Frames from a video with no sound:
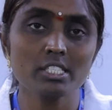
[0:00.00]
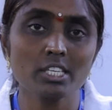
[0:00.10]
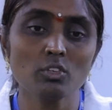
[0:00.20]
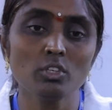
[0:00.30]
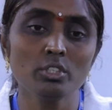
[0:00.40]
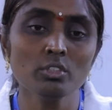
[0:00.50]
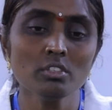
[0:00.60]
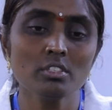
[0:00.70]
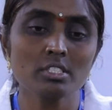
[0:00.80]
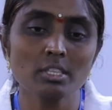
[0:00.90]
is equal to
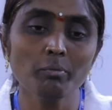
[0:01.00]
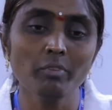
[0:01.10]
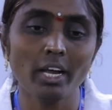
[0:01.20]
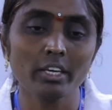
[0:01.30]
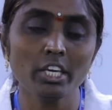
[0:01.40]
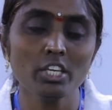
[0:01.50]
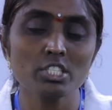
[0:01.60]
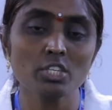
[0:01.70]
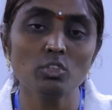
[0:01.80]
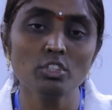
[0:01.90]

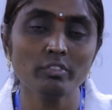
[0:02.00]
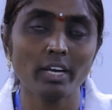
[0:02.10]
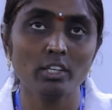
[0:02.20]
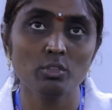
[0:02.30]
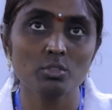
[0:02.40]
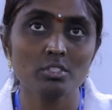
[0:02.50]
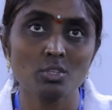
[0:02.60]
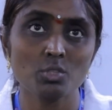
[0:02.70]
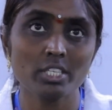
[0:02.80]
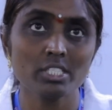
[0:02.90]
value.
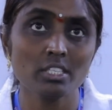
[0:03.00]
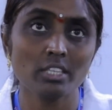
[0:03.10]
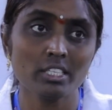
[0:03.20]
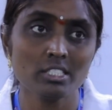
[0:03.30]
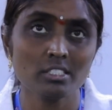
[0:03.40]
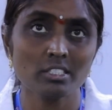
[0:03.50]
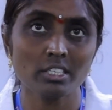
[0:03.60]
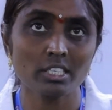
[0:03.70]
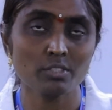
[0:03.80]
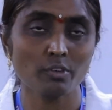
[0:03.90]
So that is the
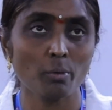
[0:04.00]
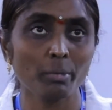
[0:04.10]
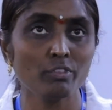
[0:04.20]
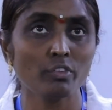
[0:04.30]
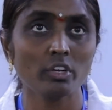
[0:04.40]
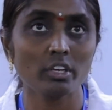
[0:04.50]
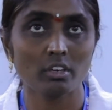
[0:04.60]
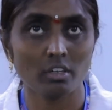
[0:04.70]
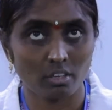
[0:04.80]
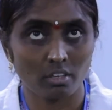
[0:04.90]
syntax format for
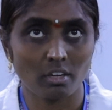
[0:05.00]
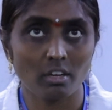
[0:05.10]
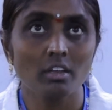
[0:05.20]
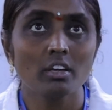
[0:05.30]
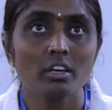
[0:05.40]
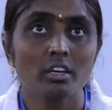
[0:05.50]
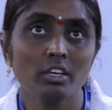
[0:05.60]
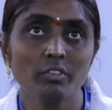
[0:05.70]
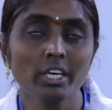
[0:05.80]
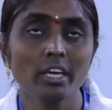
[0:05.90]

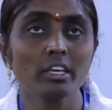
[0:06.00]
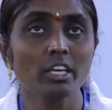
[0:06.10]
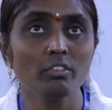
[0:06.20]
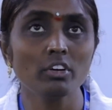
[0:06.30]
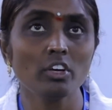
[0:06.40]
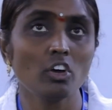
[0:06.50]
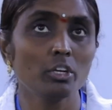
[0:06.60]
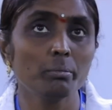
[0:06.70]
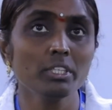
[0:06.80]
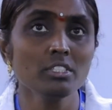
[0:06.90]
giving a keyword
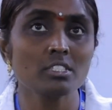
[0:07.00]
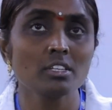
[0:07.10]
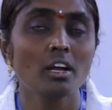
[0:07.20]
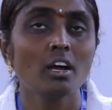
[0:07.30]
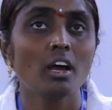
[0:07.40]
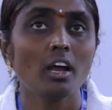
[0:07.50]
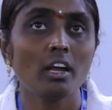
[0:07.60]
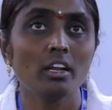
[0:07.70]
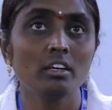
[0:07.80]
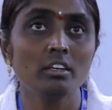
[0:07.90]
arguments.
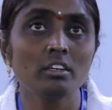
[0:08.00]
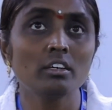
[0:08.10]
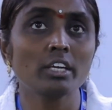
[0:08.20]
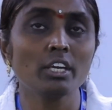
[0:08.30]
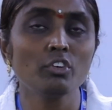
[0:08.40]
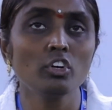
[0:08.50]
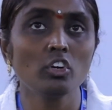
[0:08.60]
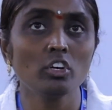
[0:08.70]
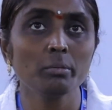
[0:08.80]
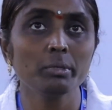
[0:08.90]
And keyword
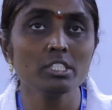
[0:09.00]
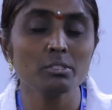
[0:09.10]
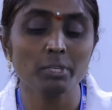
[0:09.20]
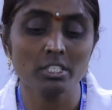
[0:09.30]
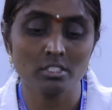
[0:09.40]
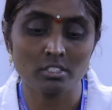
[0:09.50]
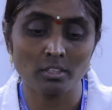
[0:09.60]
arguments means